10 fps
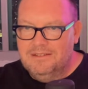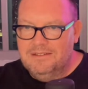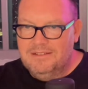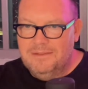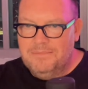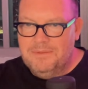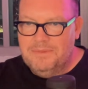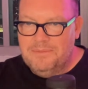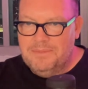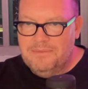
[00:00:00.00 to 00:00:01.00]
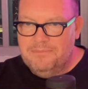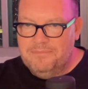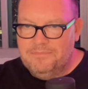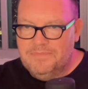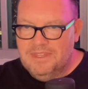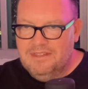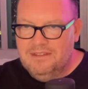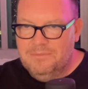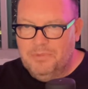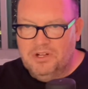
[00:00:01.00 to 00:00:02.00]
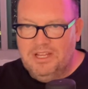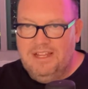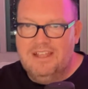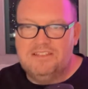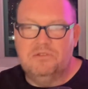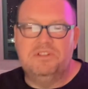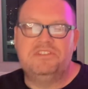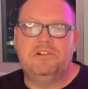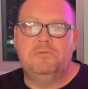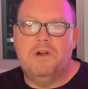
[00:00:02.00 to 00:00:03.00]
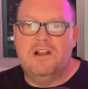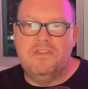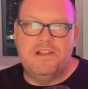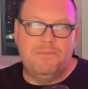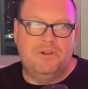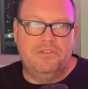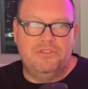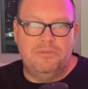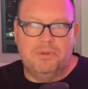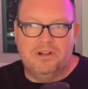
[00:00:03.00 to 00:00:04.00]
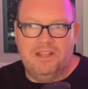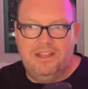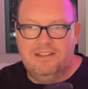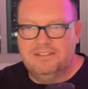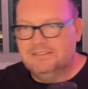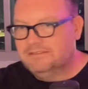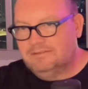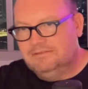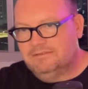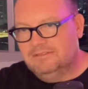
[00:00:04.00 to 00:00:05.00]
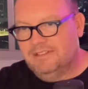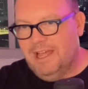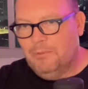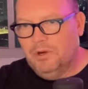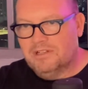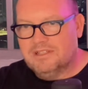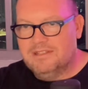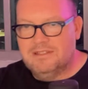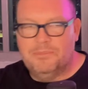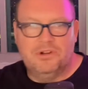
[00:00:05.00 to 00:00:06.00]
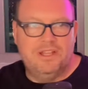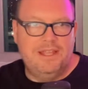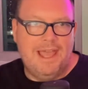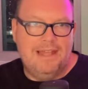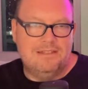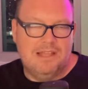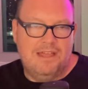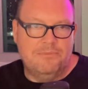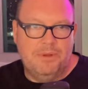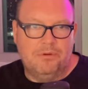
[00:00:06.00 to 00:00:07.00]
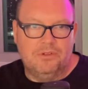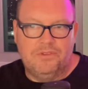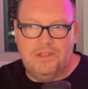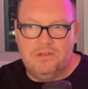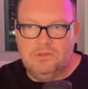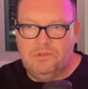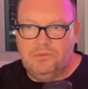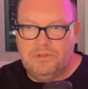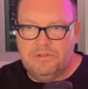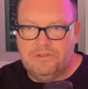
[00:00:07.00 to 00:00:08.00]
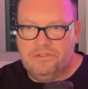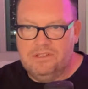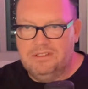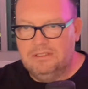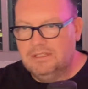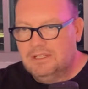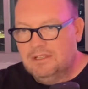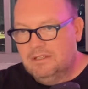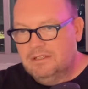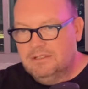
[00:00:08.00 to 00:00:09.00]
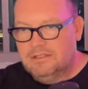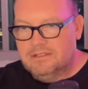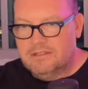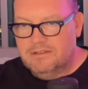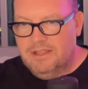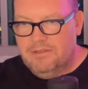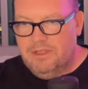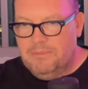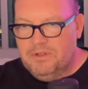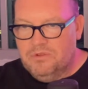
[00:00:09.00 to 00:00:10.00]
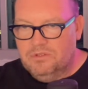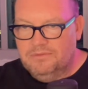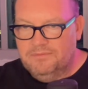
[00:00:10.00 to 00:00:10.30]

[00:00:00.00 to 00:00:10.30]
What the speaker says: Yep. Berkey. So distilled water, then you put it through the Berkey. That works because the Berkey adds a lot of the minerals that you lose when you distill. So that'd be cool.